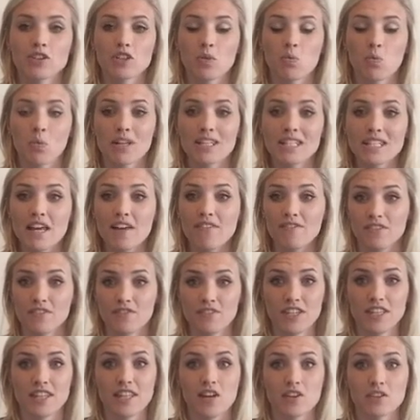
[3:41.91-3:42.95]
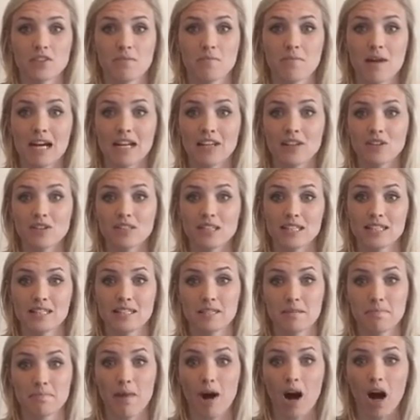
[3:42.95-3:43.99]
and once that 50,000 miles is
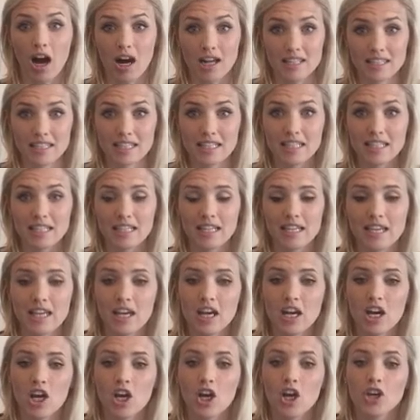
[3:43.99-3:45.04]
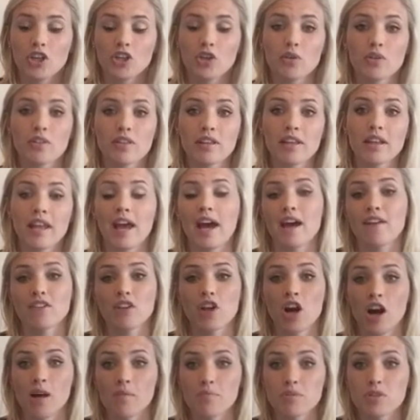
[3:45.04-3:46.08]
deposited, you then have an
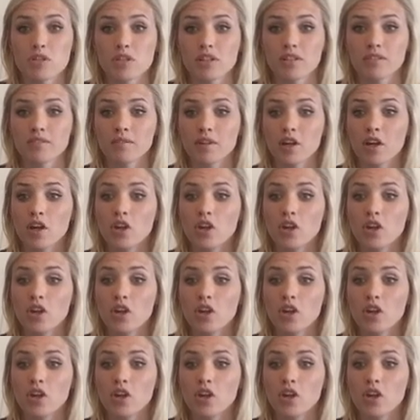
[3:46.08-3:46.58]
option.